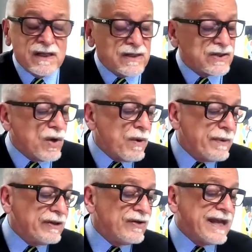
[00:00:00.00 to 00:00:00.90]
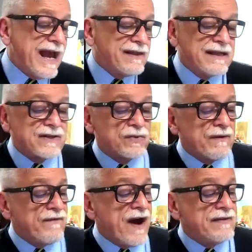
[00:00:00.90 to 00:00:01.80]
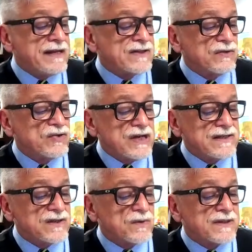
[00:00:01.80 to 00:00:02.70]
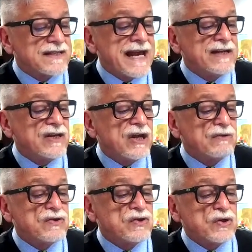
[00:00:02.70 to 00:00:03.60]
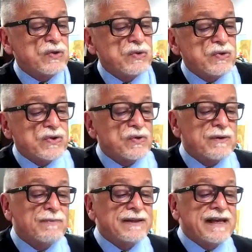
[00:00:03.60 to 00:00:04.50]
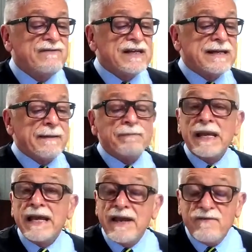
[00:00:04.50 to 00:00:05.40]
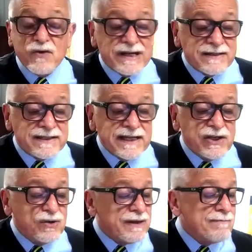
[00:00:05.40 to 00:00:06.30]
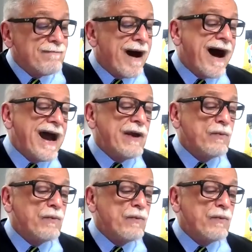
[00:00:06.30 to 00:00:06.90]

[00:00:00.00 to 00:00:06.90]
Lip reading: So what we look at this, we find that, so Jesus was saying to those Jews who had believed in him, if you continue in my